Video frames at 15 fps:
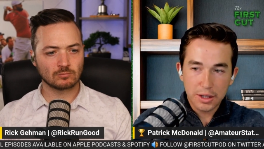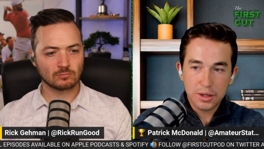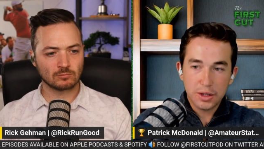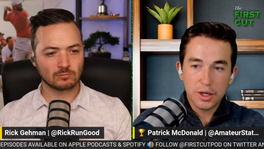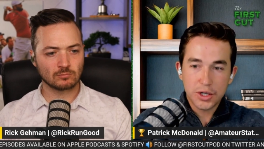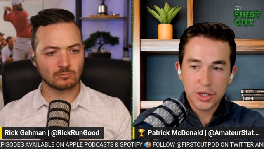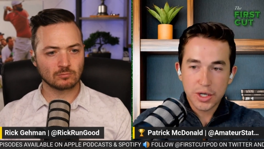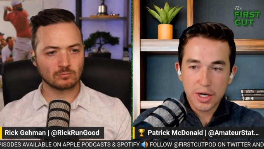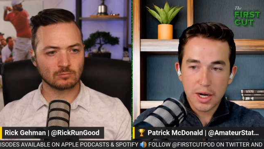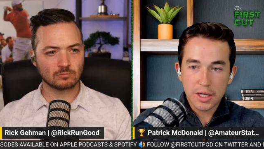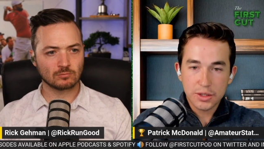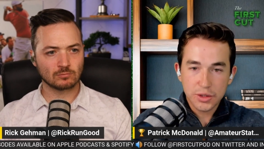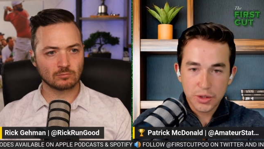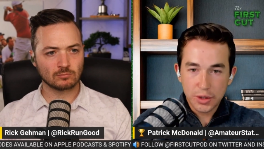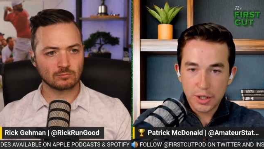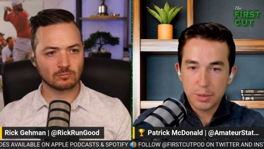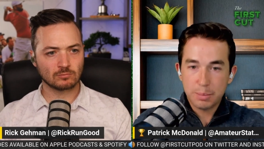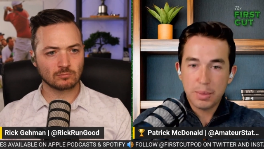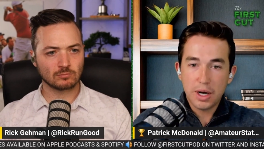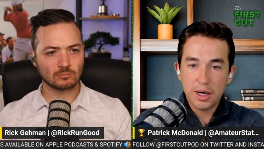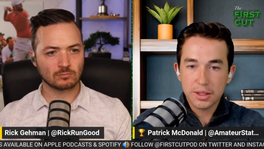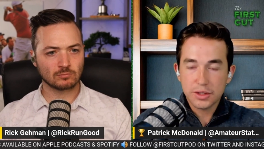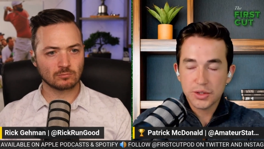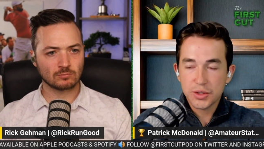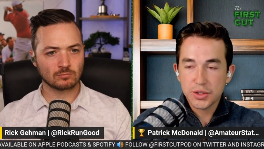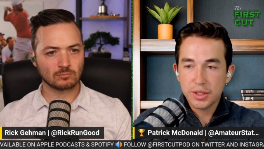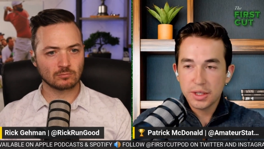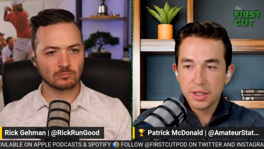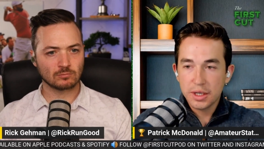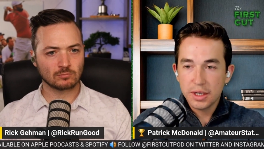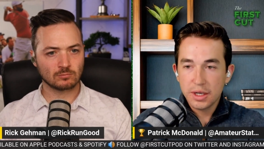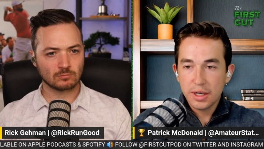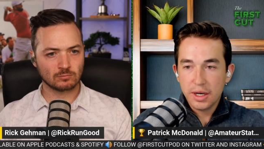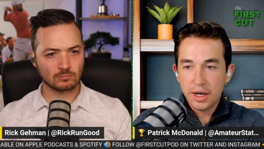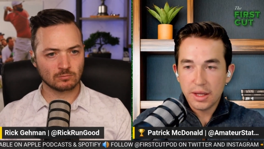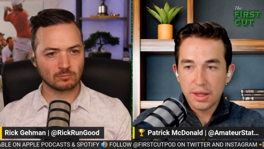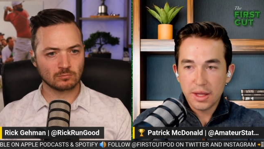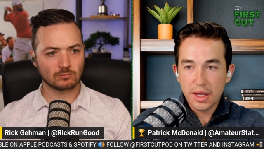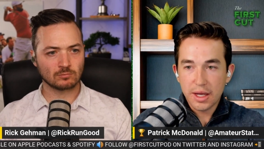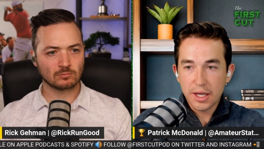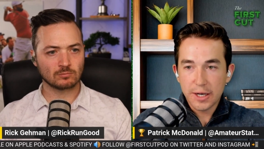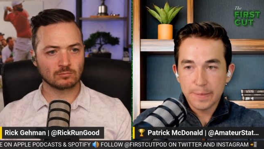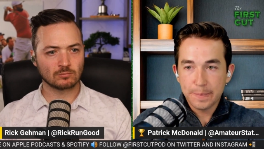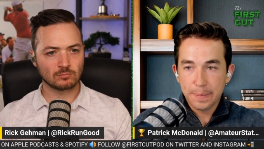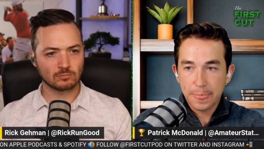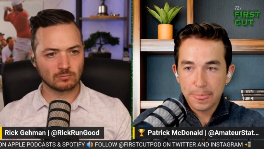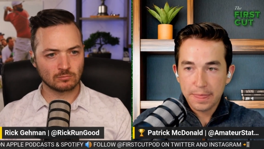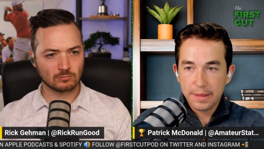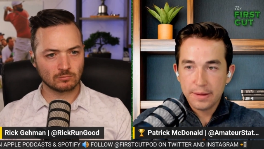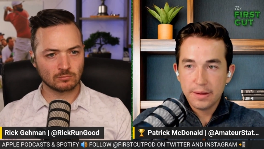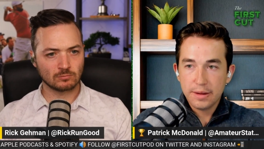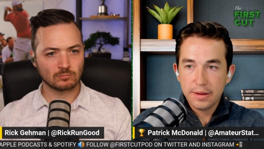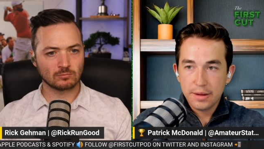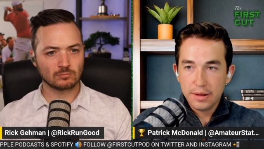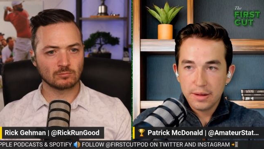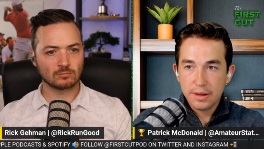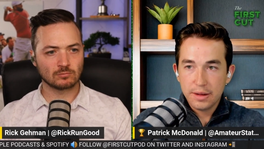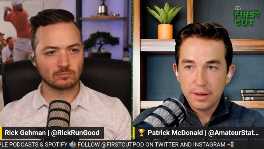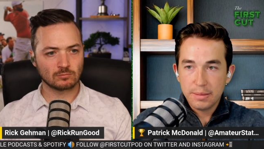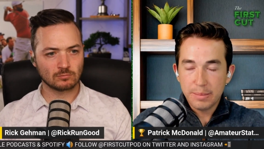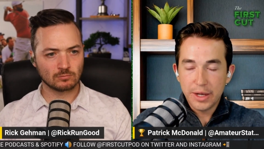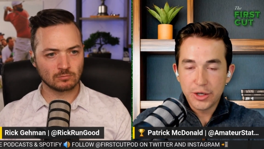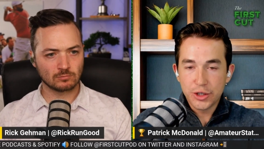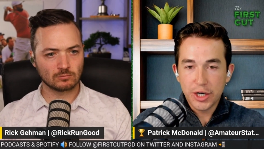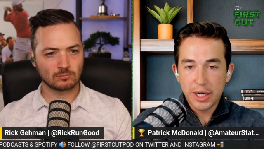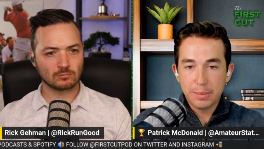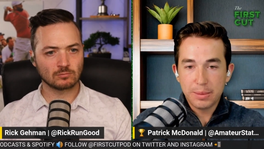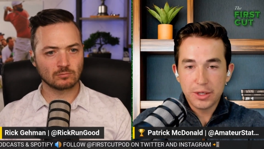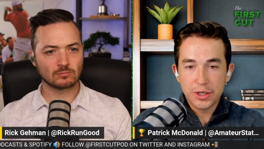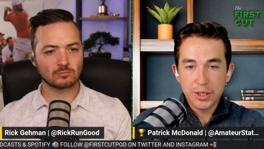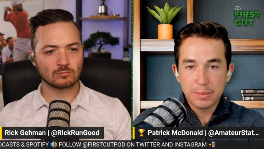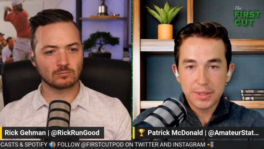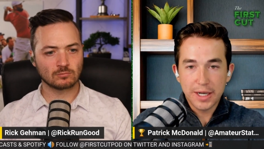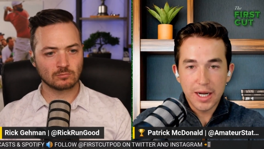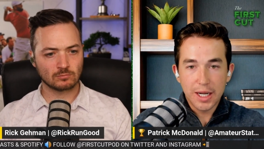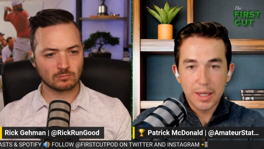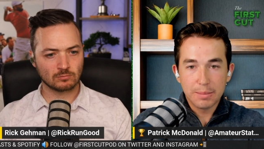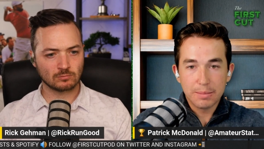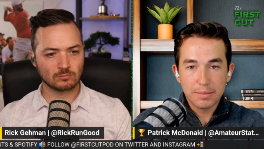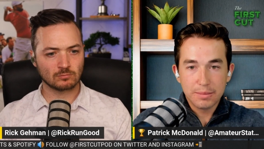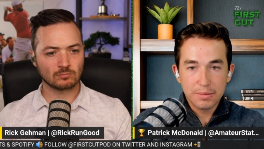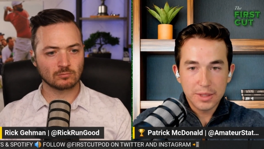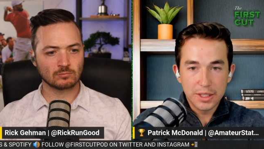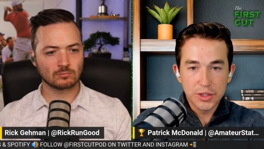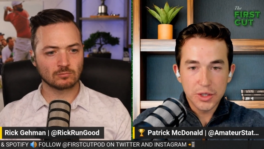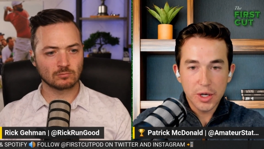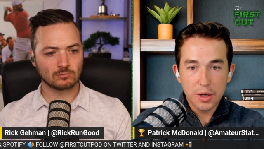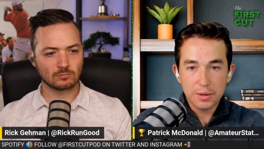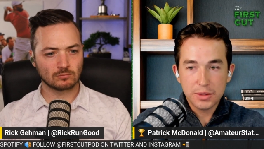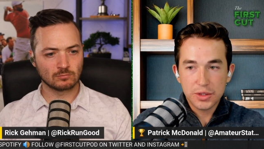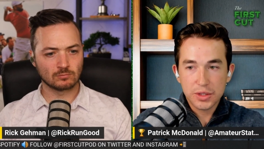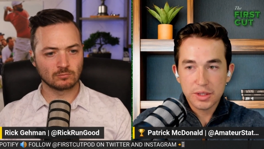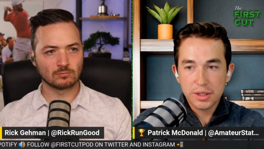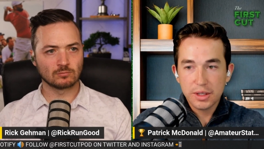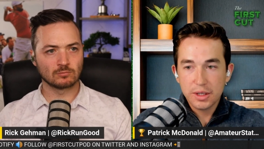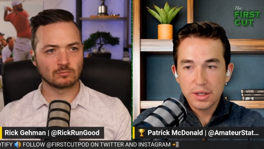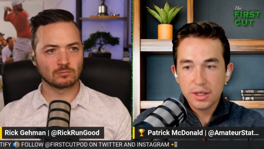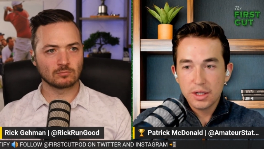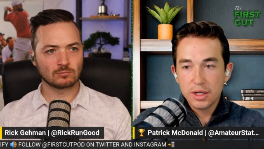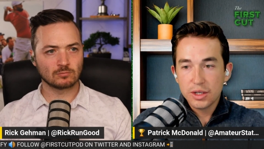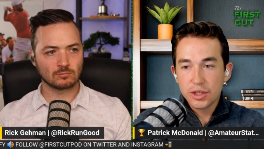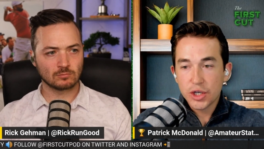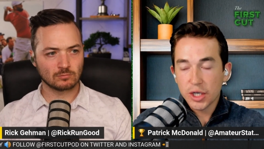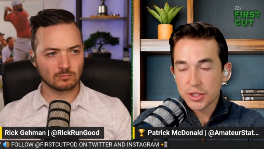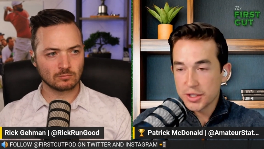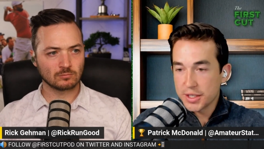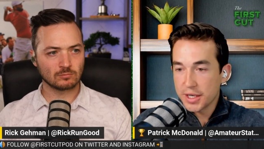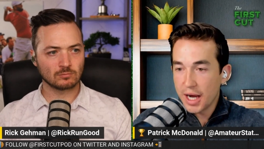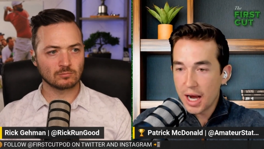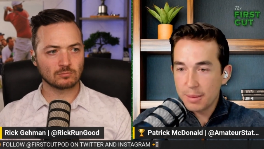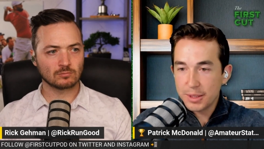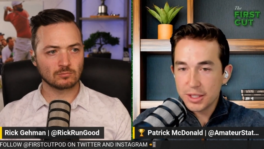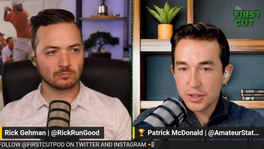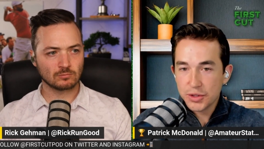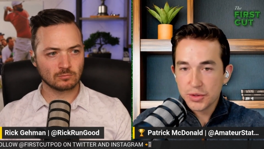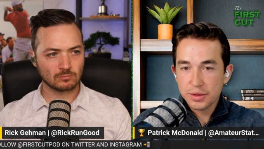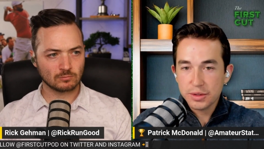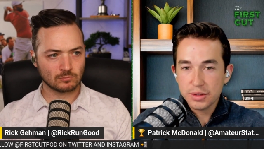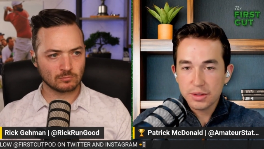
Speaker 1: clutch shots, clutch putts, and then major championship time, he's a ghost. Justin Thomas,